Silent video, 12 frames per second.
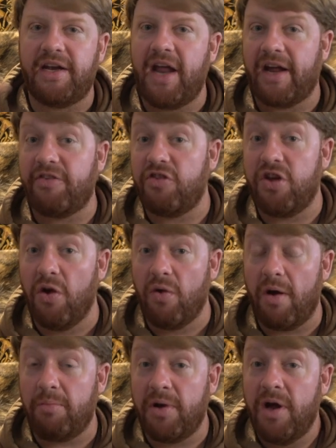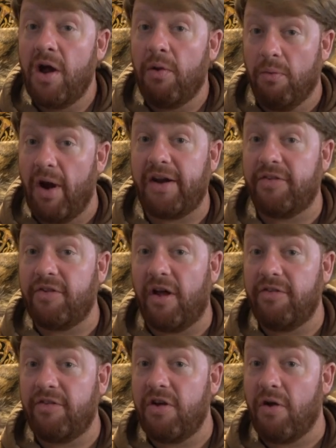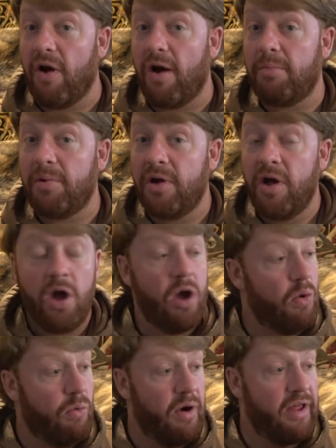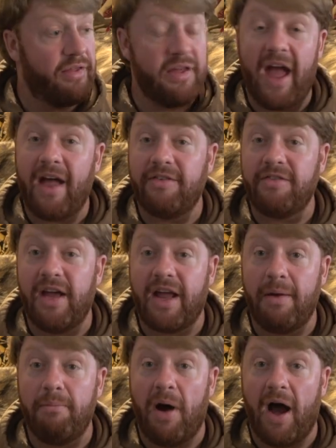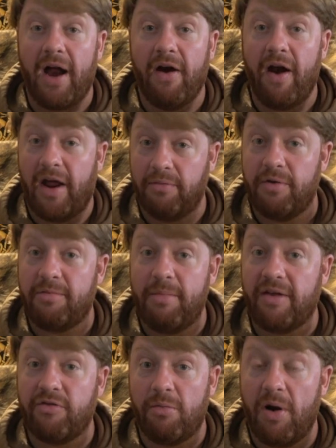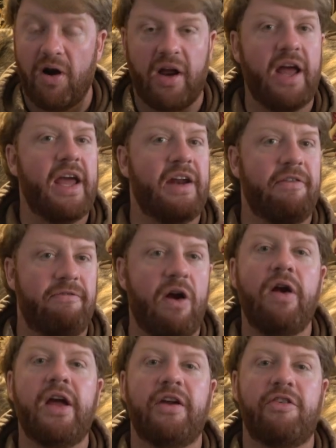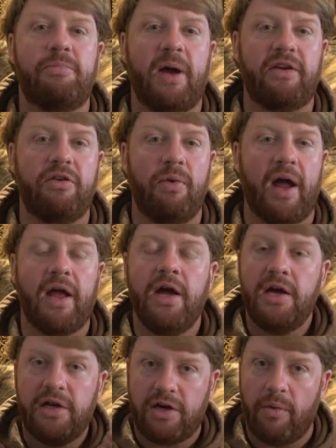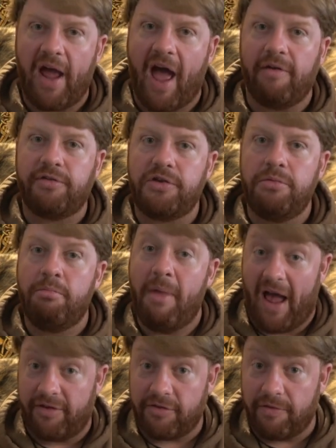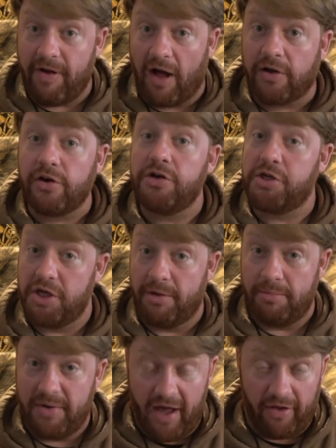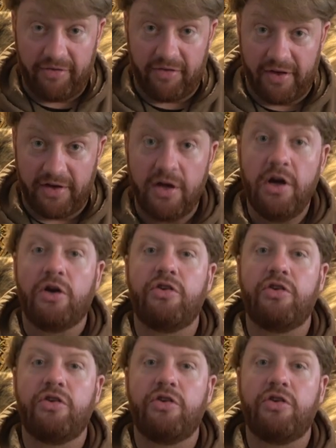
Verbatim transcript: connects Europe, Renaissance Europe, with the Aztec Empire and with Mesoamerica in a very unexpected way. Now, we have Master Falconer Jim Nelson